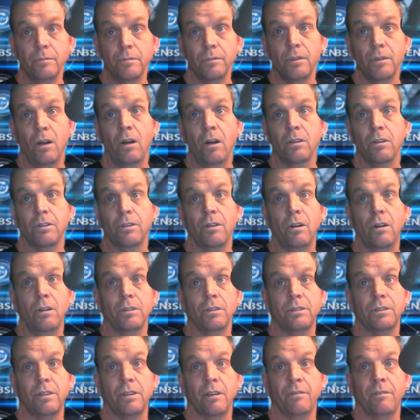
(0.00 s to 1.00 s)
All in all,
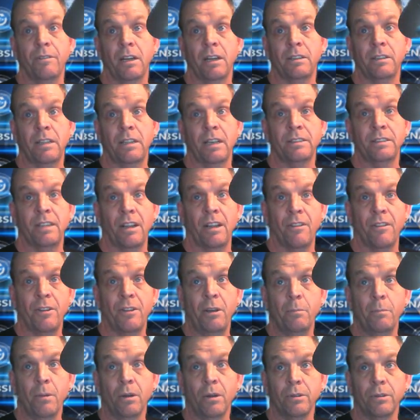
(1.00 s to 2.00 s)
it's a fantastic
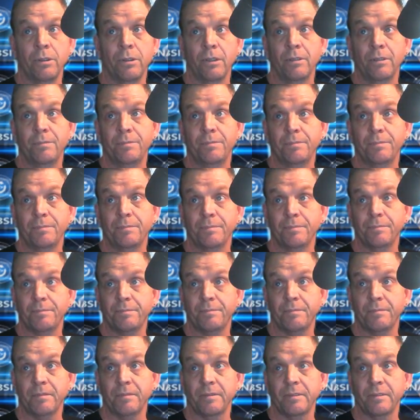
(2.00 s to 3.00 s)
theme builder,
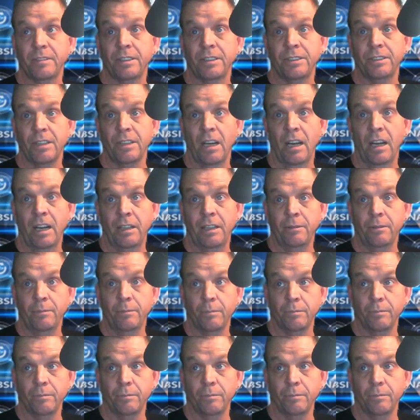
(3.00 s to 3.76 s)
design,